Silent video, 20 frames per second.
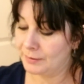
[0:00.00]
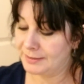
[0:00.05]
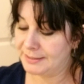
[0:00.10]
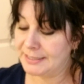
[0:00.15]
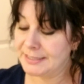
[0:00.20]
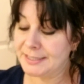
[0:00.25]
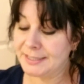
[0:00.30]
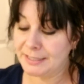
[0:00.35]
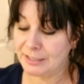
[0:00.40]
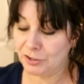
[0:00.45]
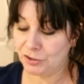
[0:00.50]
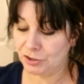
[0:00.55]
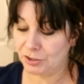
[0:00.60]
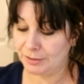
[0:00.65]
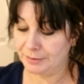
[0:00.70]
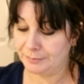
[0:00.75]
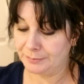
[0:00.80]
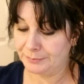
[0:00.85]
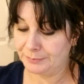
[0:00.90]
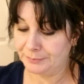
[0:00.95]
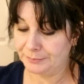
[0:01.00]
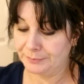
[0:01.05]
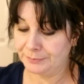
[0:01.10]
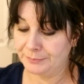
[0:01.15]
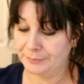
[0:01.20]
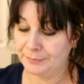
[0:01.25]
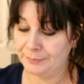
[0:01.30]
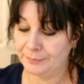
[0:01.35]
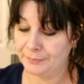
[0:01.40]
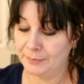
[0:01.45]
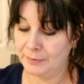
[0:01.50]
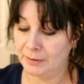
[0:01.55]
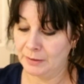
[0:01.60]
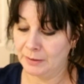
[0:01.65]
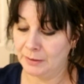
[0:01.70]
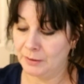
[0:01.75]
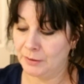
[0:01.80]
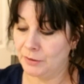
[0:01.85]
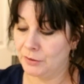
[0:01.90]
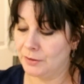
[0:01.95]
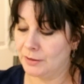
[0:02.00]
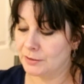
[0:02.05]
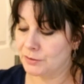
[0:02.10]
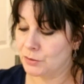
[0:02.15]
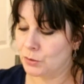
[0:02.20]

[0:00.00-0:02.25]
Decision. This